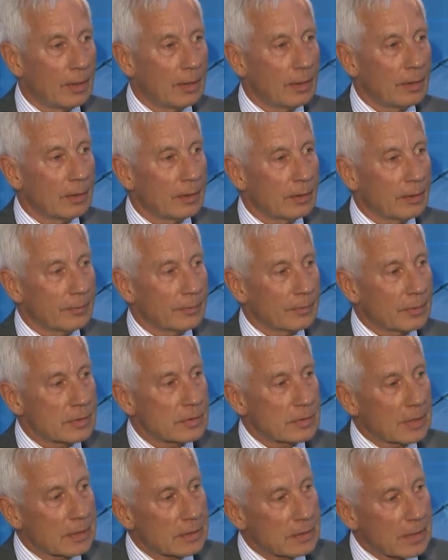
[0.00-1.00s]
The
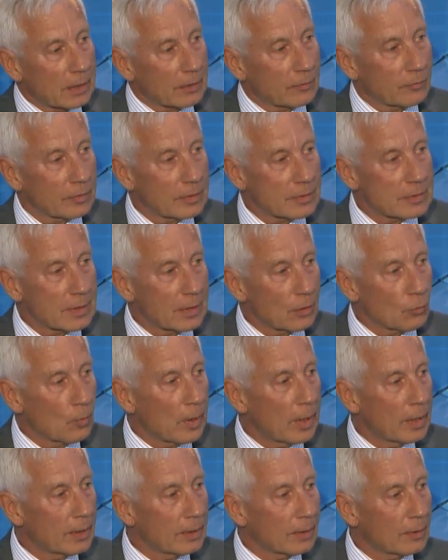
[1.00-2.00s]
State Secretary said a
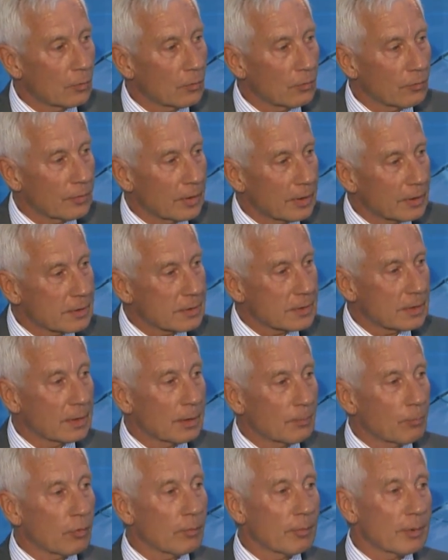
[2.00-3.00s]
while ago that
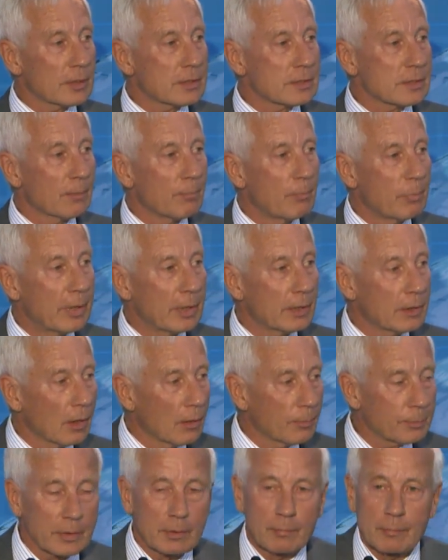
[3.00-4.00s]
diplomats are paid
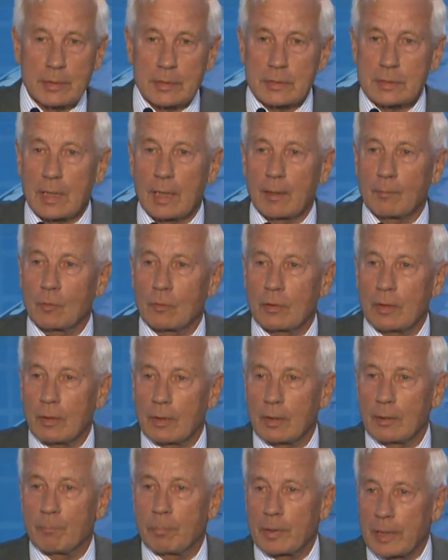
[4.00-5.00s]
optimists. I'm no
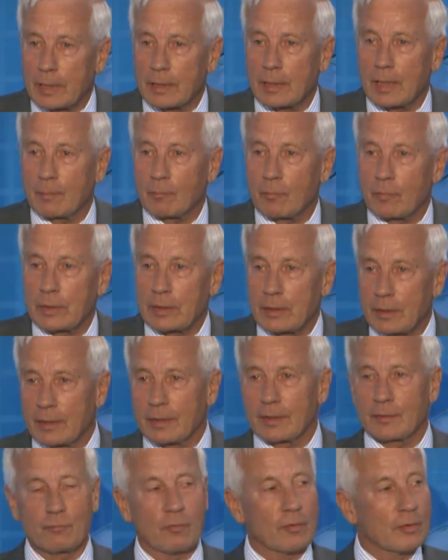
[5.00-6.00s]
longer paid, I'm a
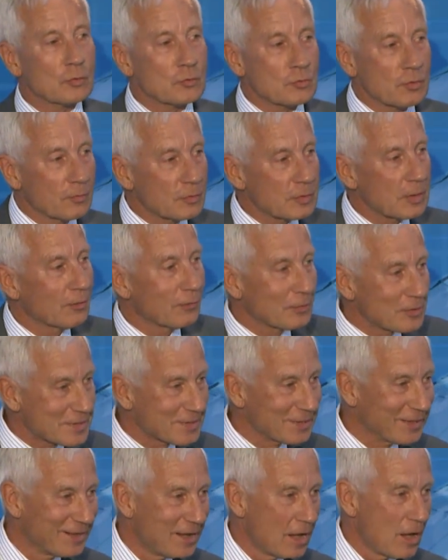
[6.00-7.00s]
retired Foreign Service
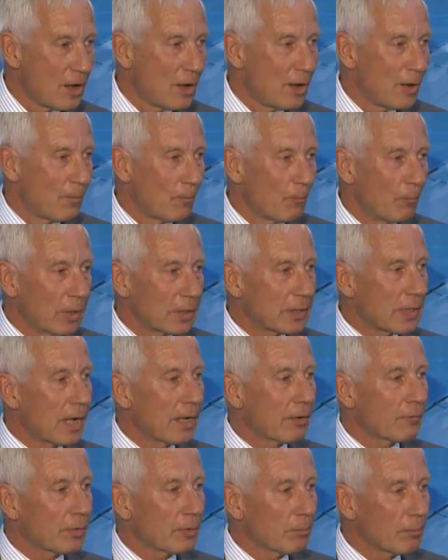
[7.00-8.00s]
officer, but I
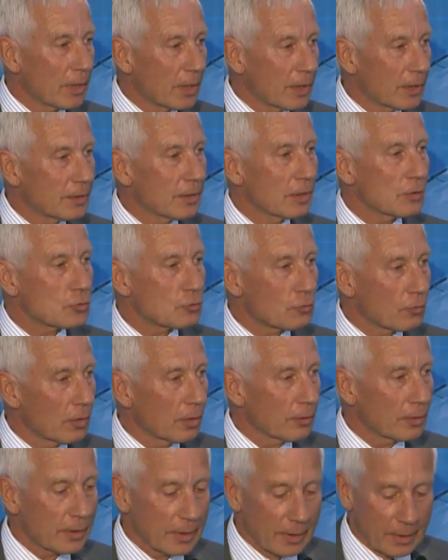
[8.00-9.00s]
remain
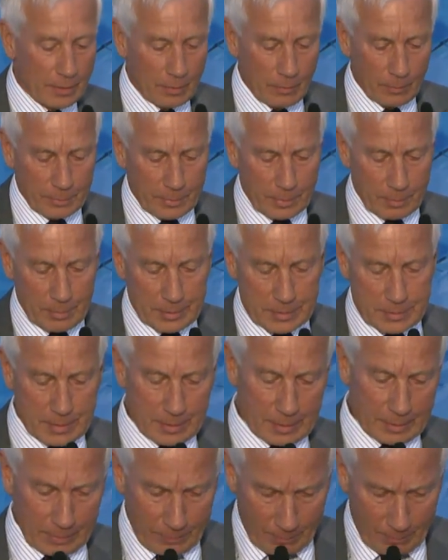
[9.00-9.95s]
strongly optimistic.